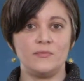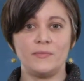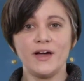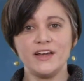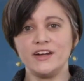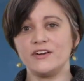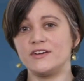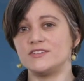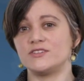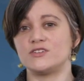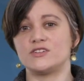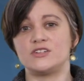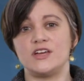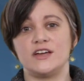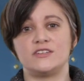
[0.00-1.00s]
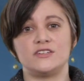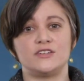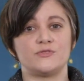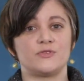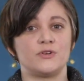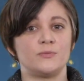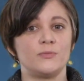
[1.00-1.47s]
Binary search takes a
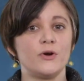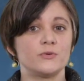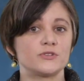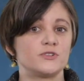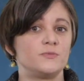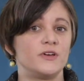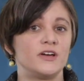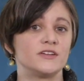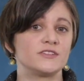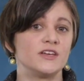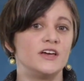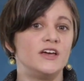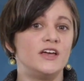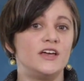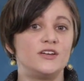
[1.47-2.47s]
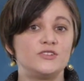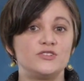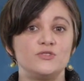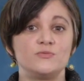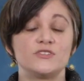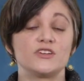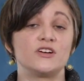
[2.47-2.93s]
different approach because it
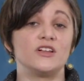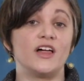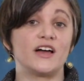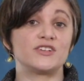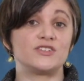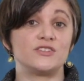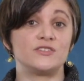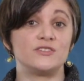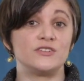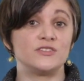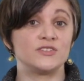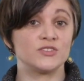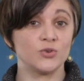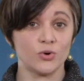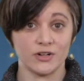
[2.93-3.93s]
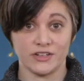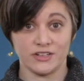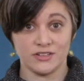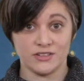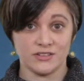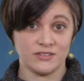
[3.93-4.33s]
assumes the collection is sorted.